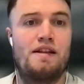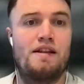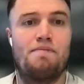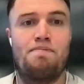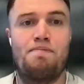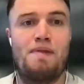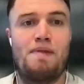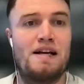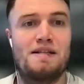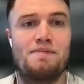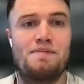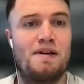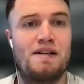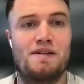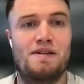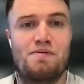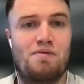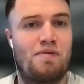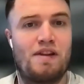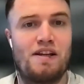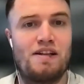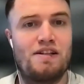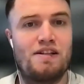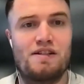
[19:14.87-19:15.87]
the best bits
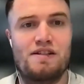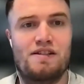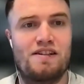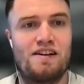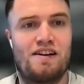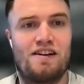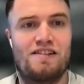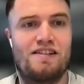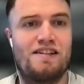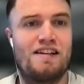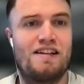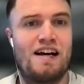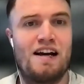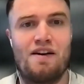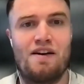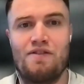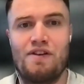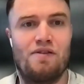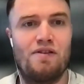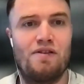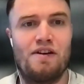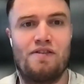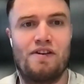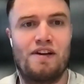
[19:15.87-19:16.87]
were when they just started out and
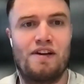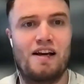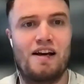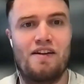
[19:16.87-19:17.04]
they were living